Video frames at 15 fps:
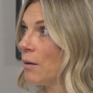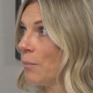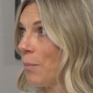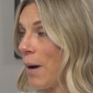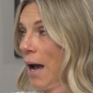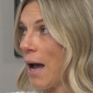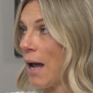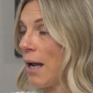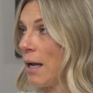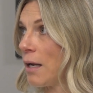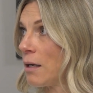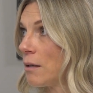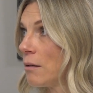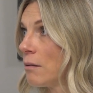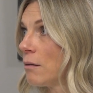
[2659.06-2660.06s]

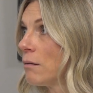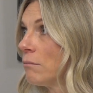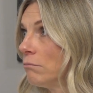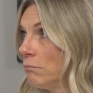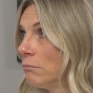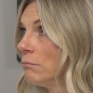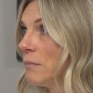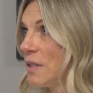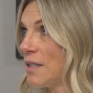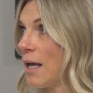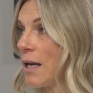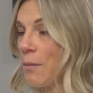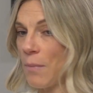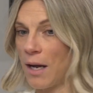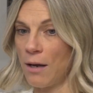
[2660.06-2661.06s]
by
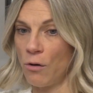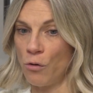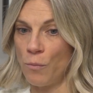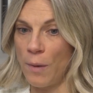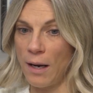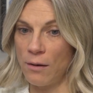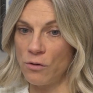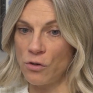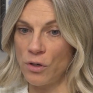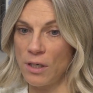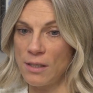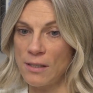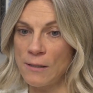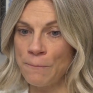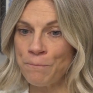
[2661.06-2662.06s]
setting my own
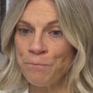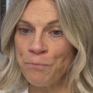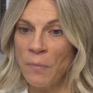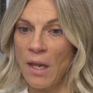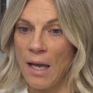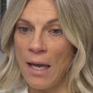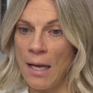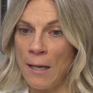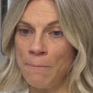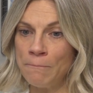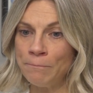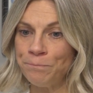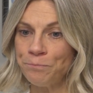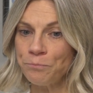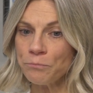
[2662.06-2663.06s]
boundaries. And
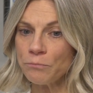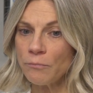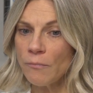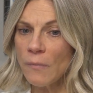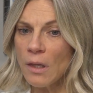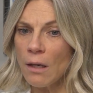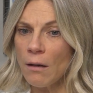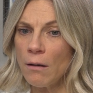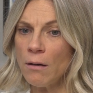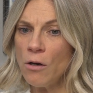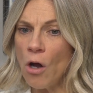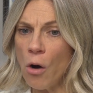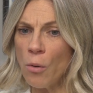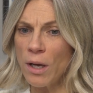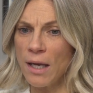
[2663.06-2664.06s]

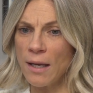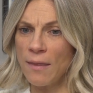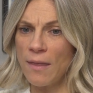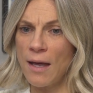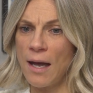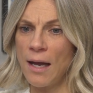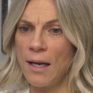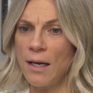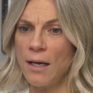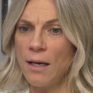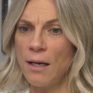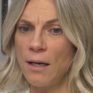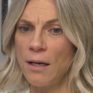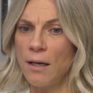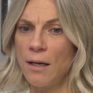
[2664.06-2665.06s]
knowing that
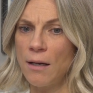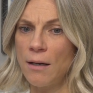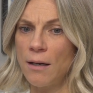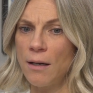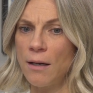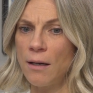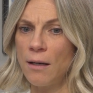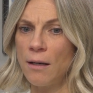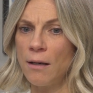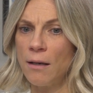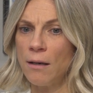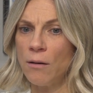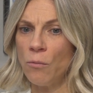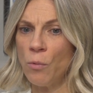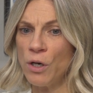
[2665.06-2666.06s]

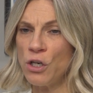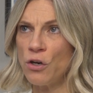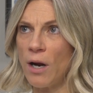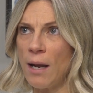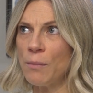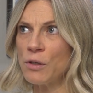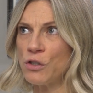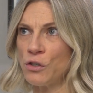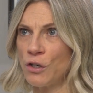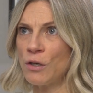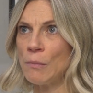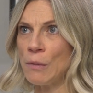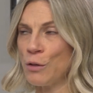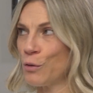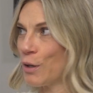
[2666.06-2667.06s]
when you're able to
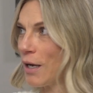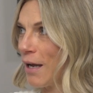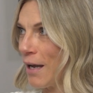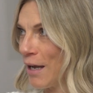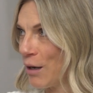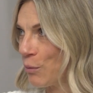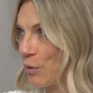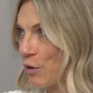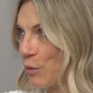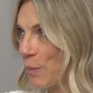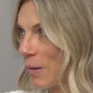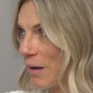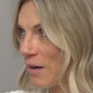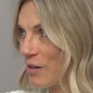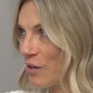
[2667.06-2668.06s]
communicate with your
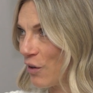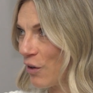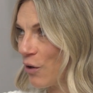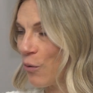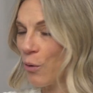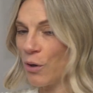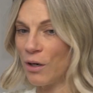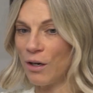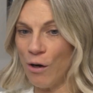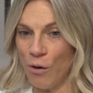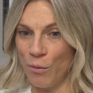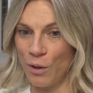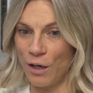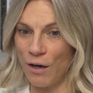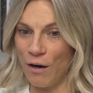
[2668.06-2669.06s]
partner or a
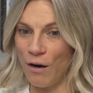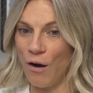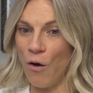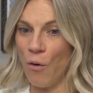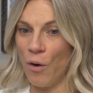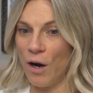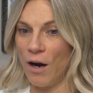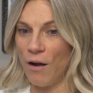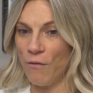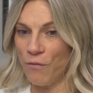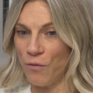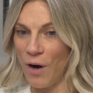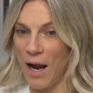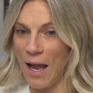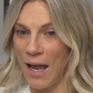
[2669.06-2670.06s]
coworker or a
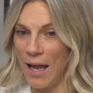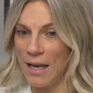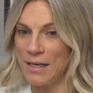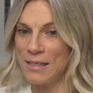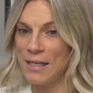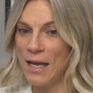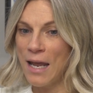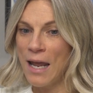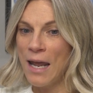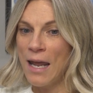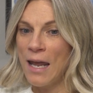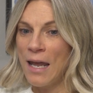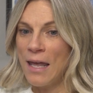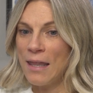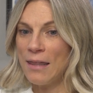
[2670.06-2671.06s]
friend,
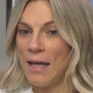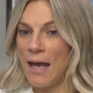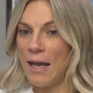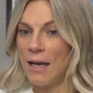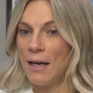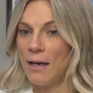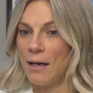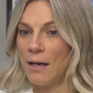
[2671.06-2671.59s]
that